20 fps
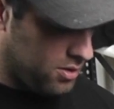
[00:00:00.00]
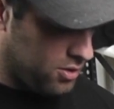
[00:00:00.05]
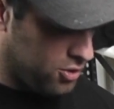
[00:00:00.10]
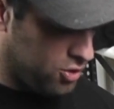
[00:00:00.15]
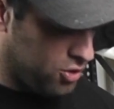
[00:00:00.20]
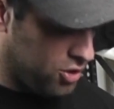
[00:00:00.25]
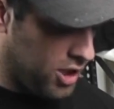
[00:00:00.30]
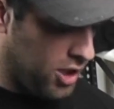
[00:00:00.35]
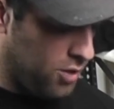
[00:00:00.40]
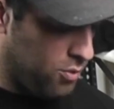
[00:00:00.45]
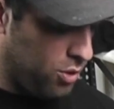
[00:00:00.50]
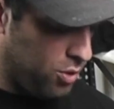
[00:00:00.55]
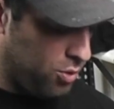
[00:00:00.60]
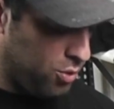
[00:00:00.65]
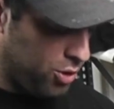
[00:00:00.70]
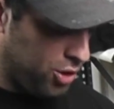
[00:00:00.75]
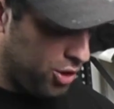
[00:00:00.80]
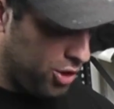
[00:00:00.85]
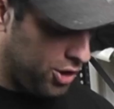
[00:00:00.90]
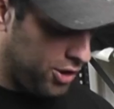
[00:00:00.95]
So now what
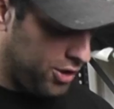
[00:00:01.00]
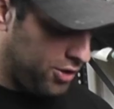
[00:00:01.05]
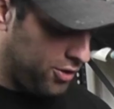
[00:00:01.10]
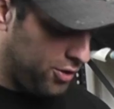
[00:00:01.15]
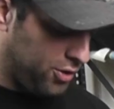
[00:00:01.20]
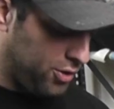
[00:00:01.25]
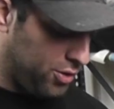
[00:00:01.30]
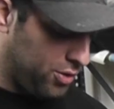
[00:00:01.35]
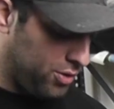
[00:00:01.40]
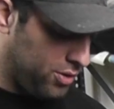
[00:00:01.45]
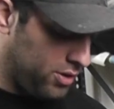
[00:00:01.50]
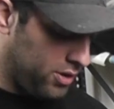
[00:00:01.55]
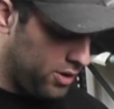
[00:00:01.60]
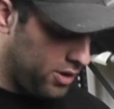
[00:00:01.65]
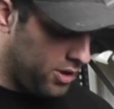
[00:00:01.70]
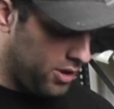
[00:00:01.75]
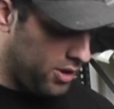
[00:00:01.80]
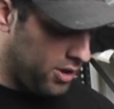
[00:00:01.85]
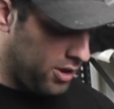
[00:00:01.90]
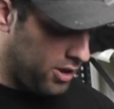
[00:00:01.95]
we're going to do
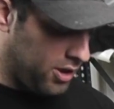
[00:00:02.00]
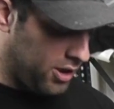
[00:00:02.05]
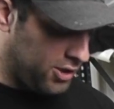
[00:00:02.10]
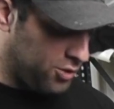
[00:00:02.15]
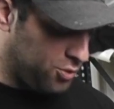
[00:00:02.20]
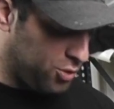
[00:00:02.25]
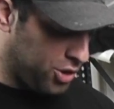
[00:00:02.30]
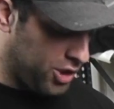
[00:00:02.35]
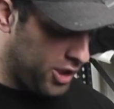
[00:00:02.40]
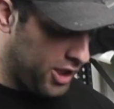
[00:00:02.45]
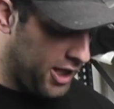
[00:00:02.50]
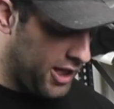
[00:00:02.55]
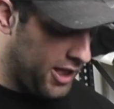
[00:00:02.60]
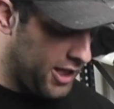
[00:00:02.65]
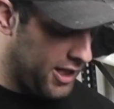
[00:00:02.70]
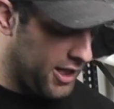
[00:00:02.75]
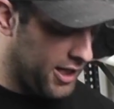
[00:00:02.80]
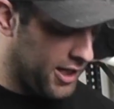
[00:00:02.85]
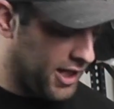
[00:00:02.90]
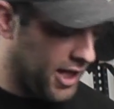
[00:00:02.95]
is we're going to hit
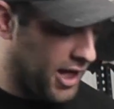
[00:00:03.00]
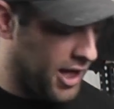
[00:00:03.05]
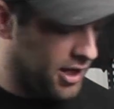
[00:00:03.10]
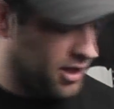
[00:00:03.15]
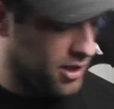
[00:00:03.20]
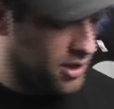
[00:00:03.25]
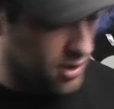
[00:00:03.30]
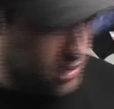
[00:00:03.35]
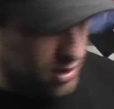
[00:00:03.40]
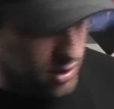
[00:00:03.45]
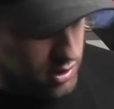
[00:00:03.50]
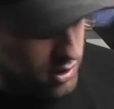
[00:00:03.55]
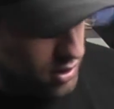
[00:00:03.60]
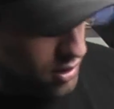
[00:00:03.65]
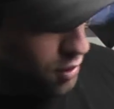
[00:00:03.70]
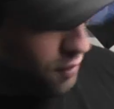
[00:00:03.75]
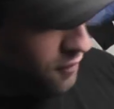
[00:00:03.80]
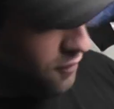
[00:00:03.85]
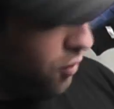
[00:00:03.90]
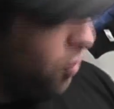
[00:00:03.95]
it again
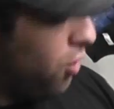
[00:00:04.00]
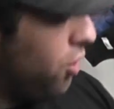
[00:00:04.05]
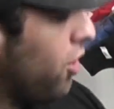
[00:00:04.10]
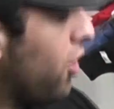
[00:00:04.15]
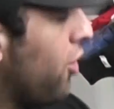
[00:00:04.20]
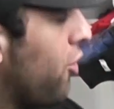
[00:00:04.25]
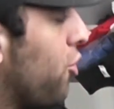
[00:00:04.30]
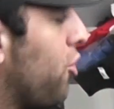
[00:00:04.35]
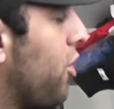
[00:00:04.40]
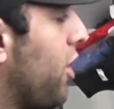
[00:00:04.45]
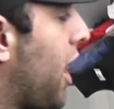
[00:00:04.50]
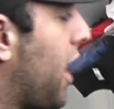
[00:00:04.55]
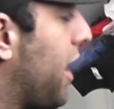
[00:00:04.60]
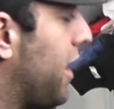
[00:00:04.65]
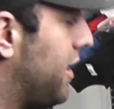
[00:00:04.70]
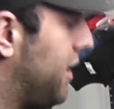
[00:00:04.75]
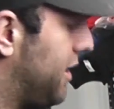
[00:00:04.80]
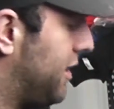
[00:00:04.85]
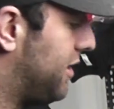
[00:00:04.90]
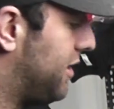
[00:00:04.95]
for another 90